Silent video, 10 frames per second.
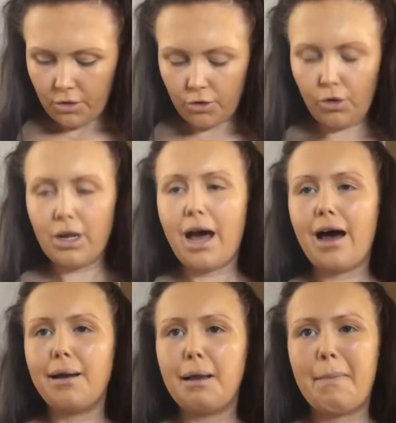I'm going to
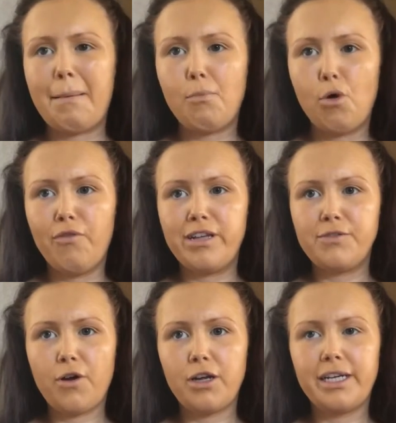add a bit more of this
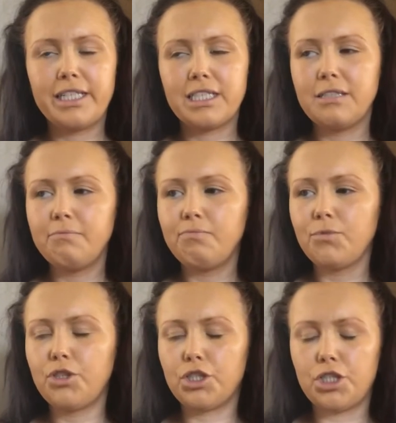foundation
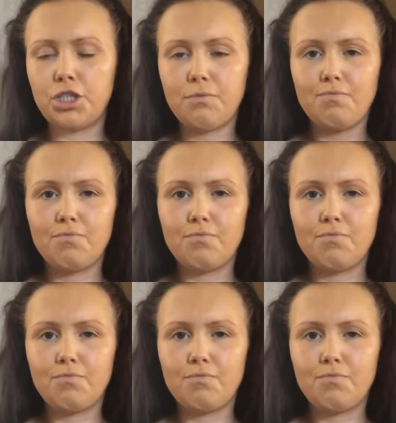just